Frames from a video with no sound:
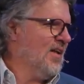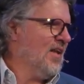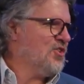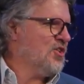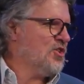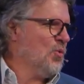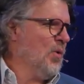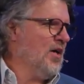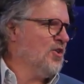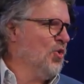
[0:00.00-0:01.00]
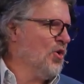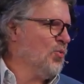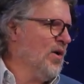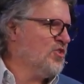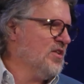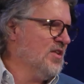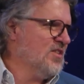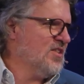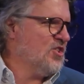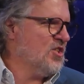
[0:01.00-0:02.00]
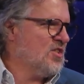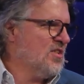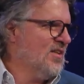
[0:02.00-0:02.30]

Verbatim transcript: that's just the way the Northwest is, it's just,